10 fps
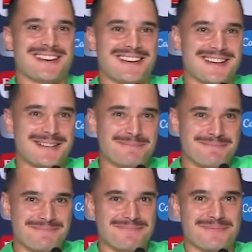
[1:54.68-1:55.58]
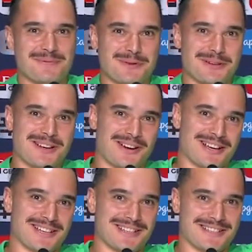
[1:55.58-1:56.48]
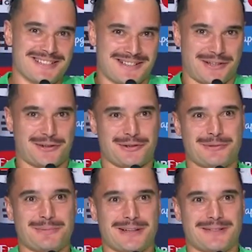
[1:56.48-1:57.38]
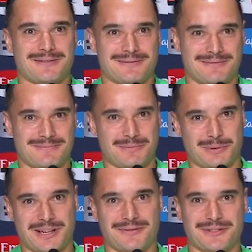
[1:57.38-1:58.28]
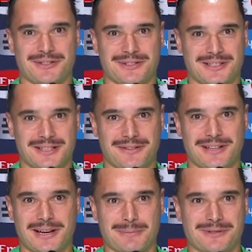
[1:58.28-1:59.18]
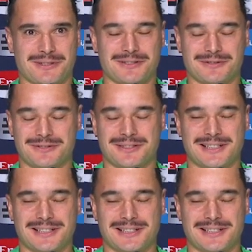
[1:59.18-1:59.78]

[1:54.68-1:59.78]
Um, I I could, but we would have to turn the TV cameras off.